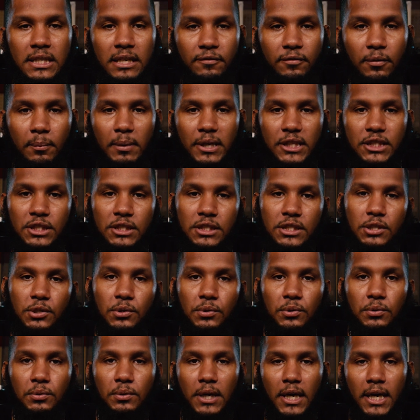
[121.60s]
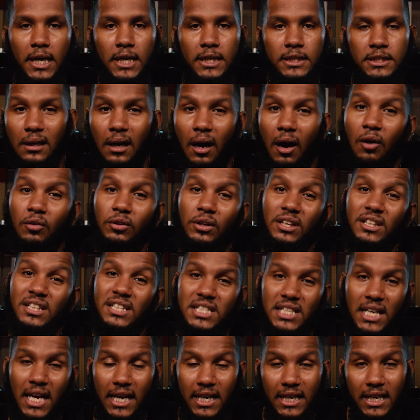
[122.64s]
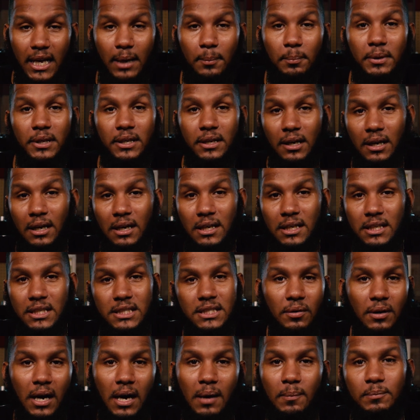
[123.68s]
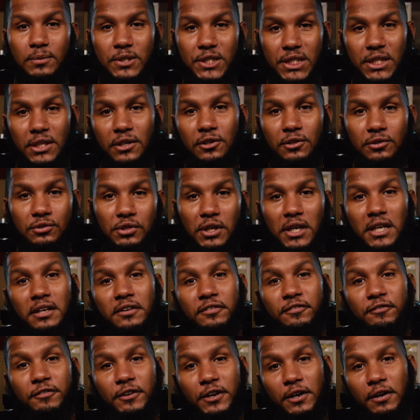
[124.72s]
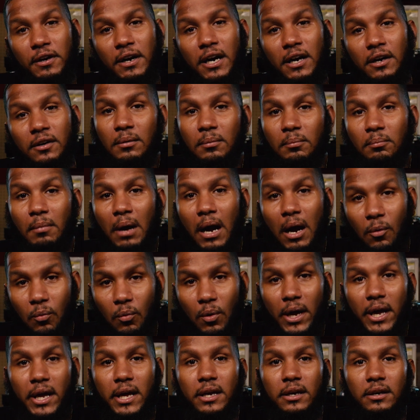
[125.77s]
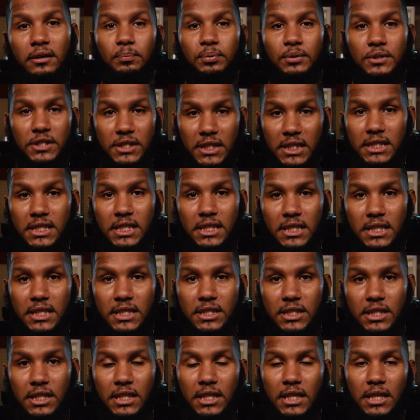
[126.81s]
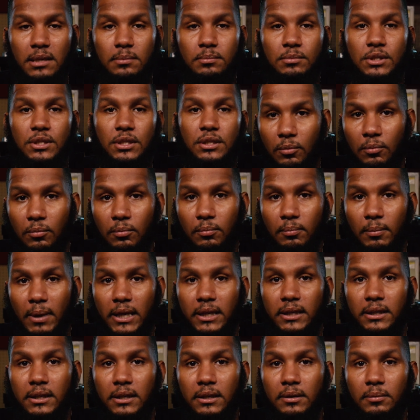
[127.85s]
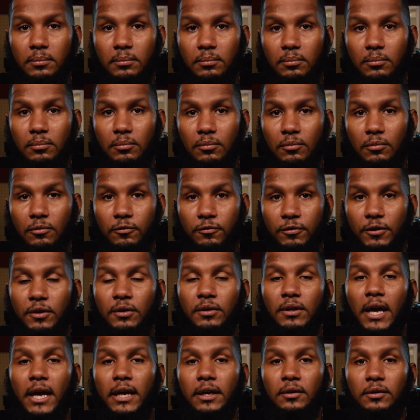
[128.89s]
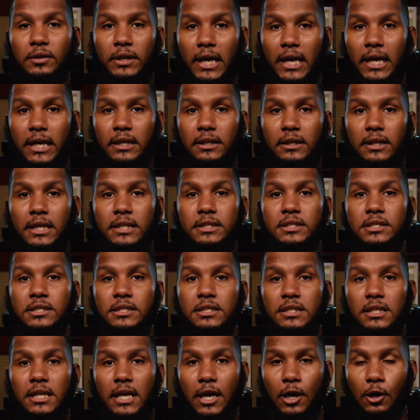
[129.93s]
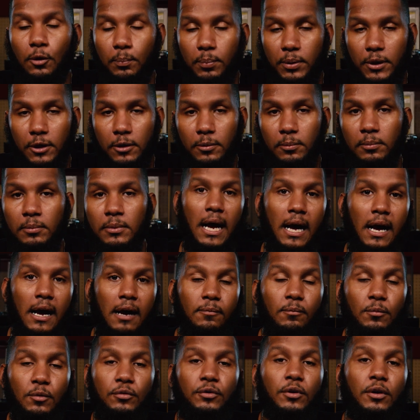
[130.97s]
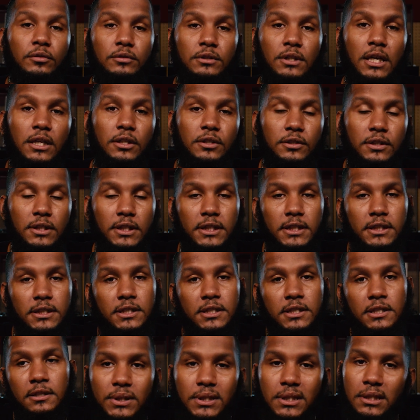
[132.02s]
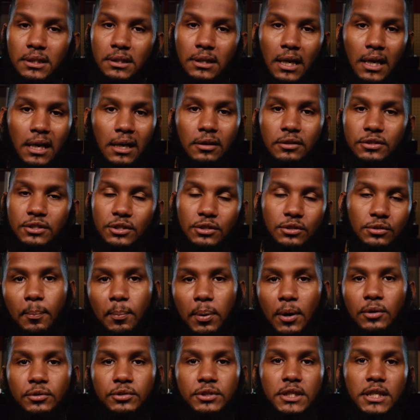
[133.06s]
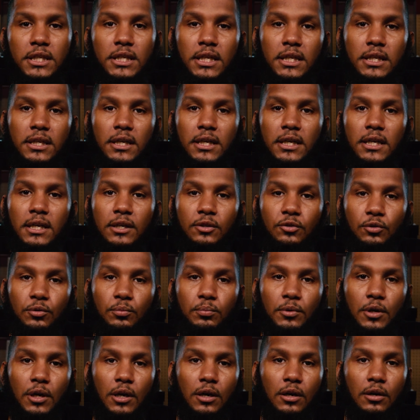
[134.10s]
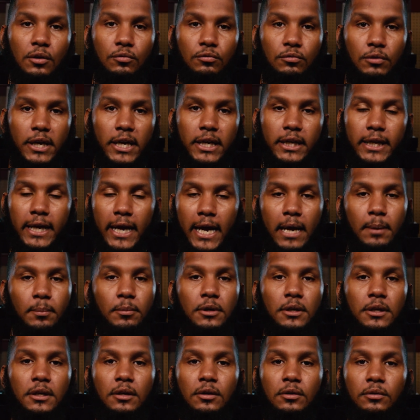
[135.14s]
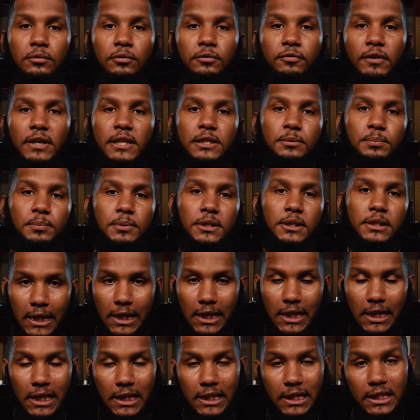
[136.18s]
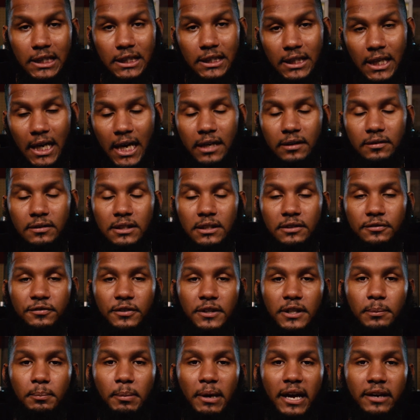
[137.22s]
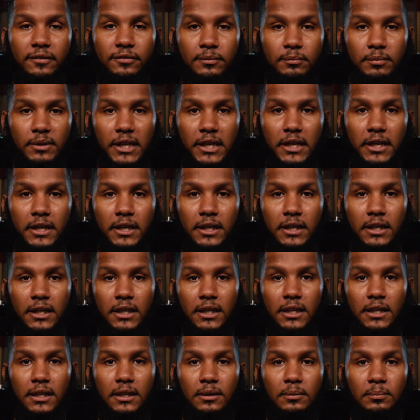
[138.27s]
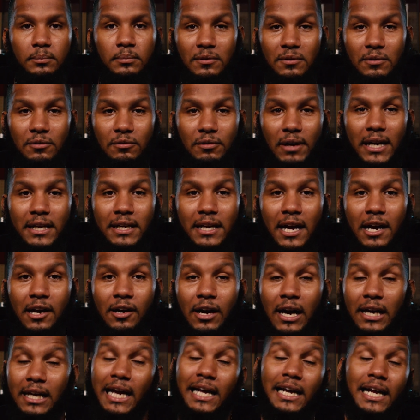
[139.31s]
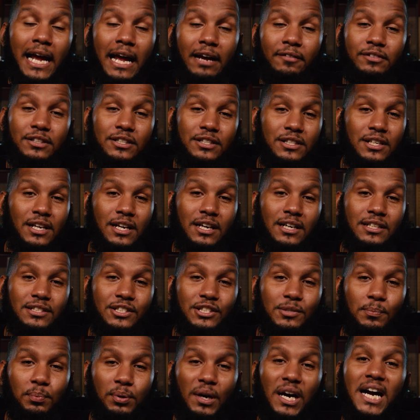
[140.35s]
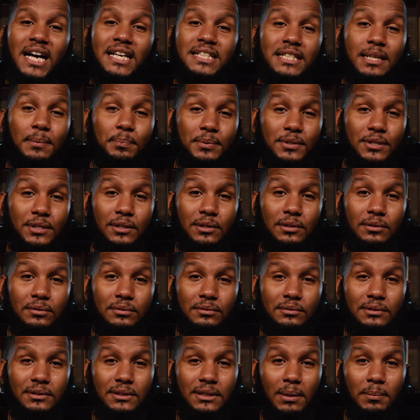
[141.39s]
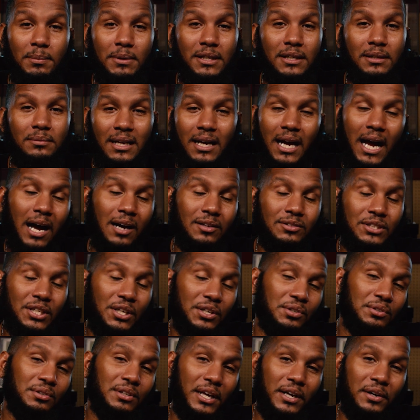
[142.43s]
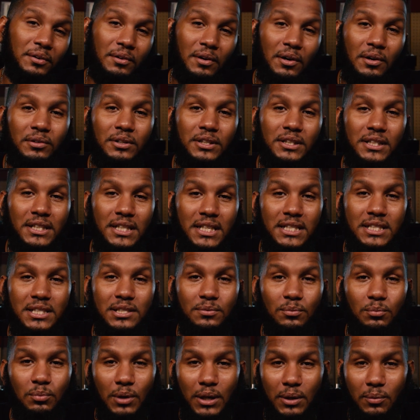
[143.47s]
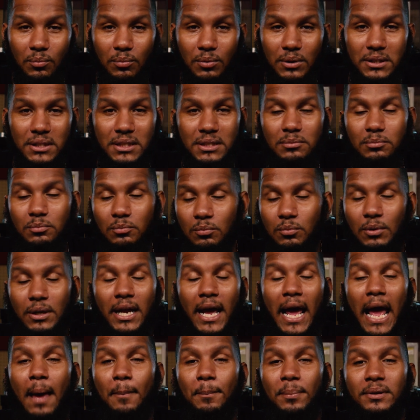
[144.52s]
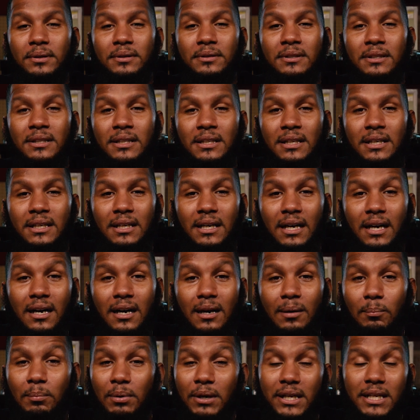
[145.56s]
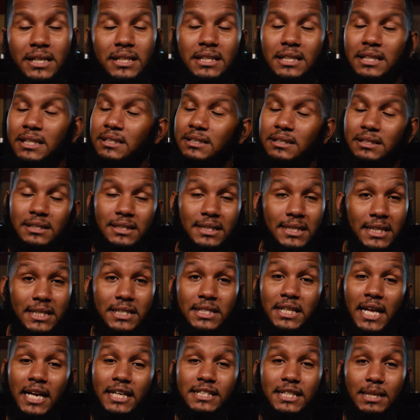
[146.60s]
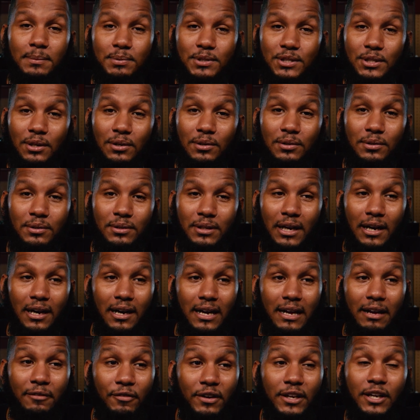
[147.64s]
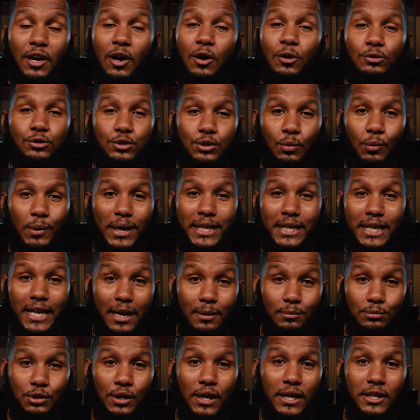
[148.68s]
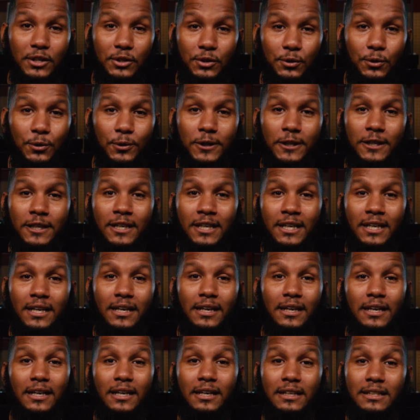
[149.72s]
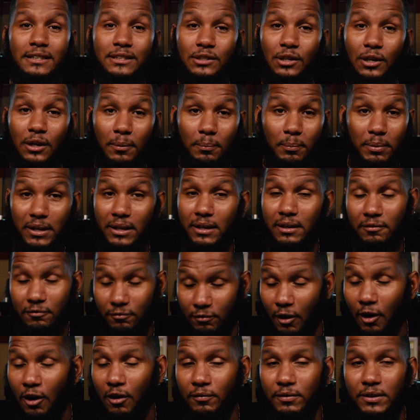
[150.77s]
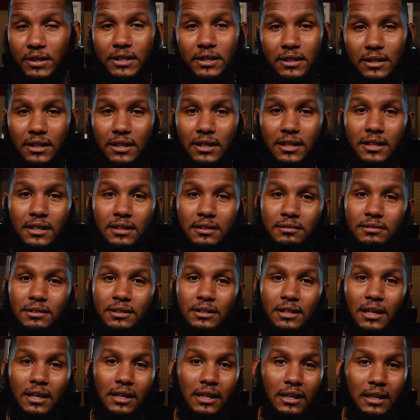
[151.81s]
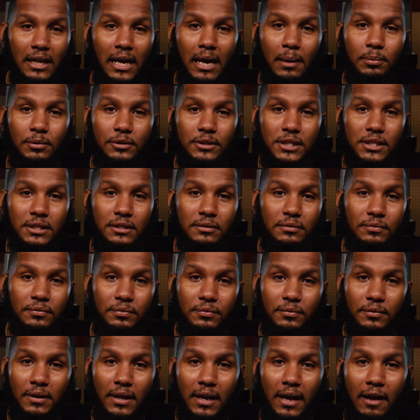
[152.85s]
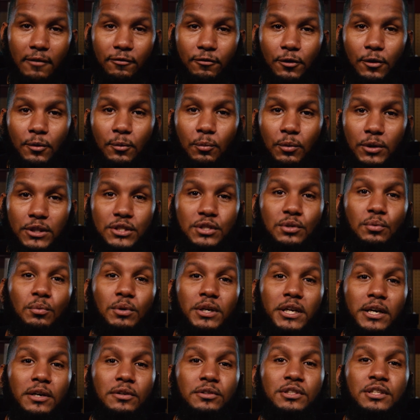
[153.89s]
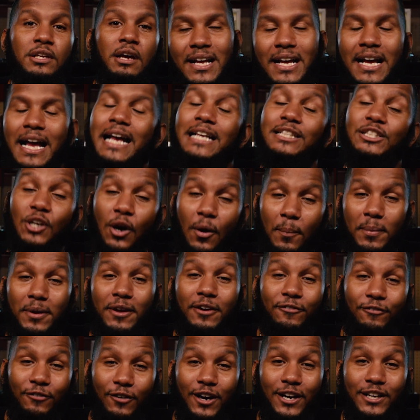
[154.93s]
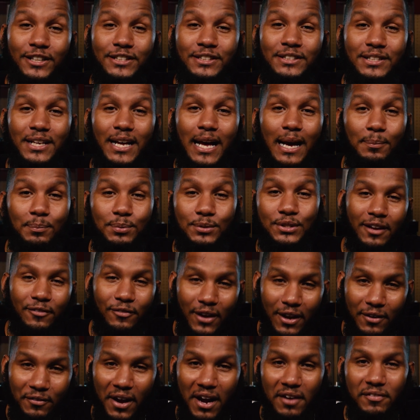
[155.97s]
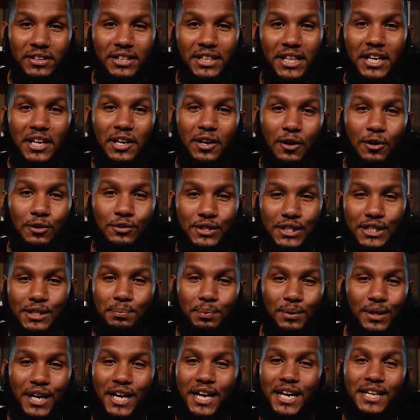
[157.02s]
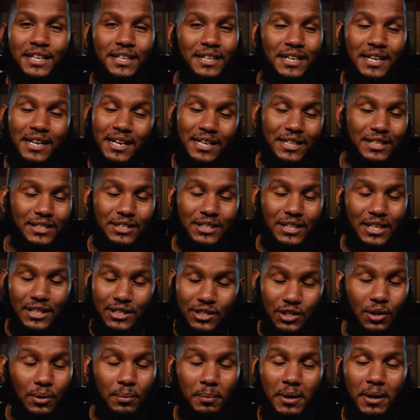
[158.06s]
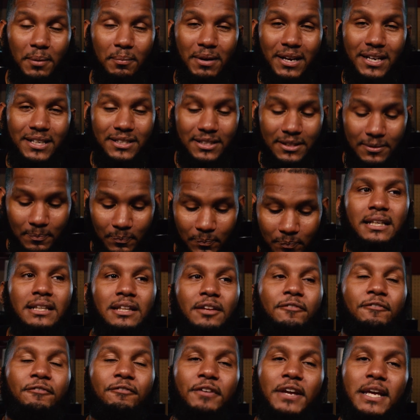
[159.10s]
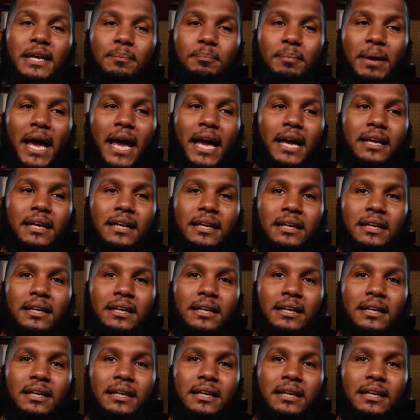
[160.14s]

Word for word: information to you guys. On the other side of that, because I'm still trying to figure out my way of presenting this to them to make them feel like, okay, let's help him. I've moved on to other things. I also posted in a group called Red Camera on Facebook. I get a lot of good feedback from there. Um, right now, I kind of have an, a surprise episode coming up. I'll tell you later on in this what what's what happened. Um, but it, it, this next episode, uh, if it goes the way that I'm trying to do it, uh, it's going to be involving uh, a collaborative effort with someone else. It's gonna be a fun episode. If everything goes as planned, it's gonna be amazing. The feedback